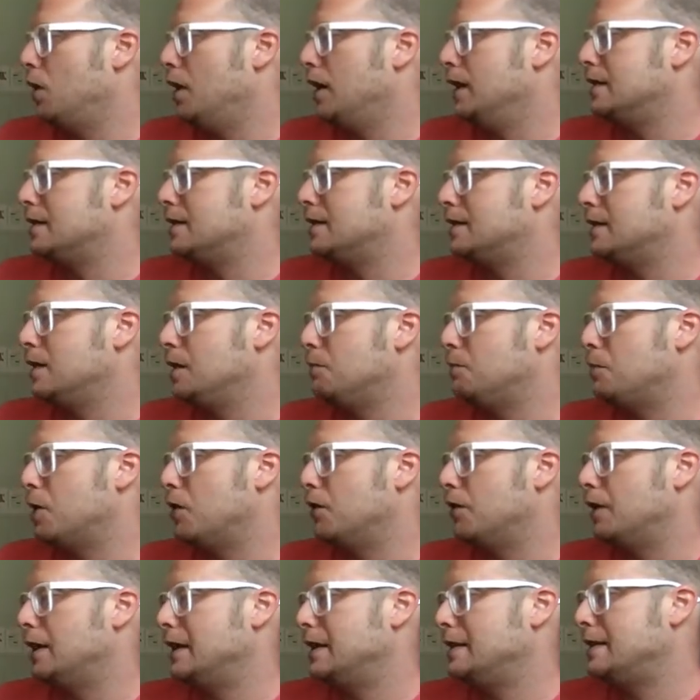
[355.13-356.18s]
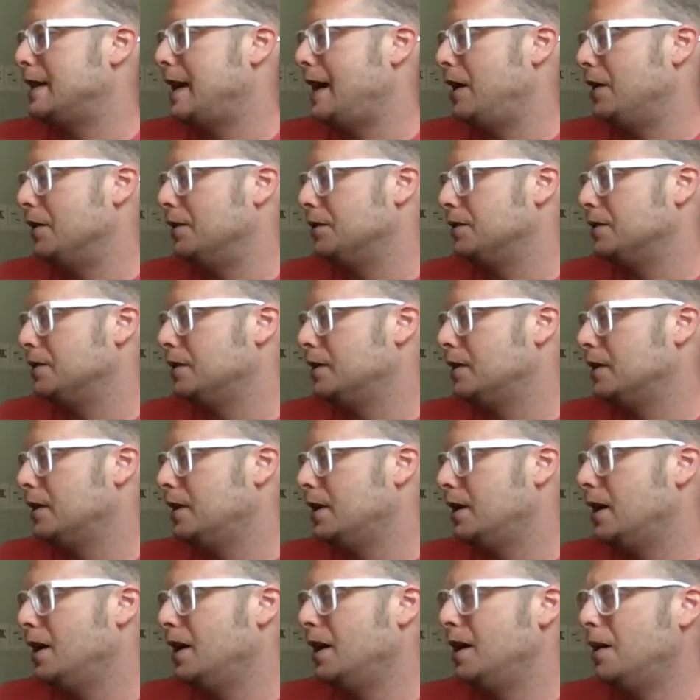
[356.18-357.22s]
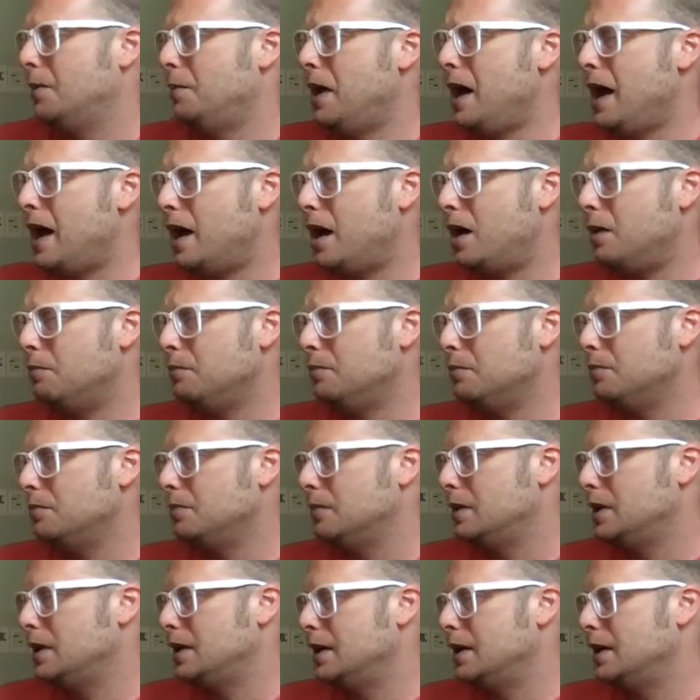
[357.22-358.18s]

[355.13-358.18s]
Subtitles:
to sleep over at his house. Mom,